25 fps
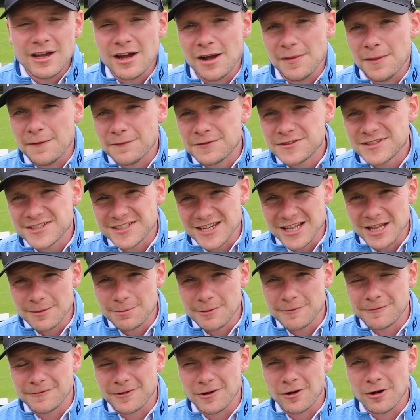and they've still
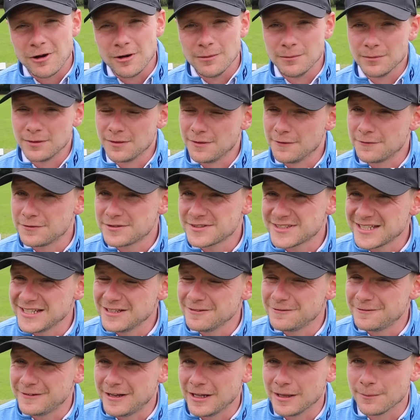performed, they've
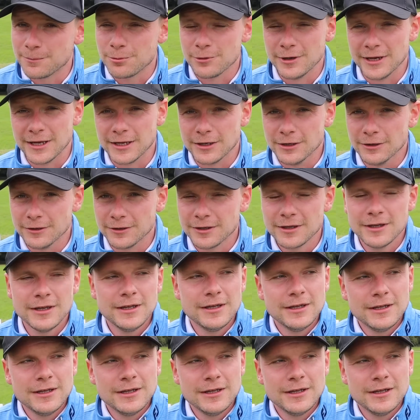still felt pretty good.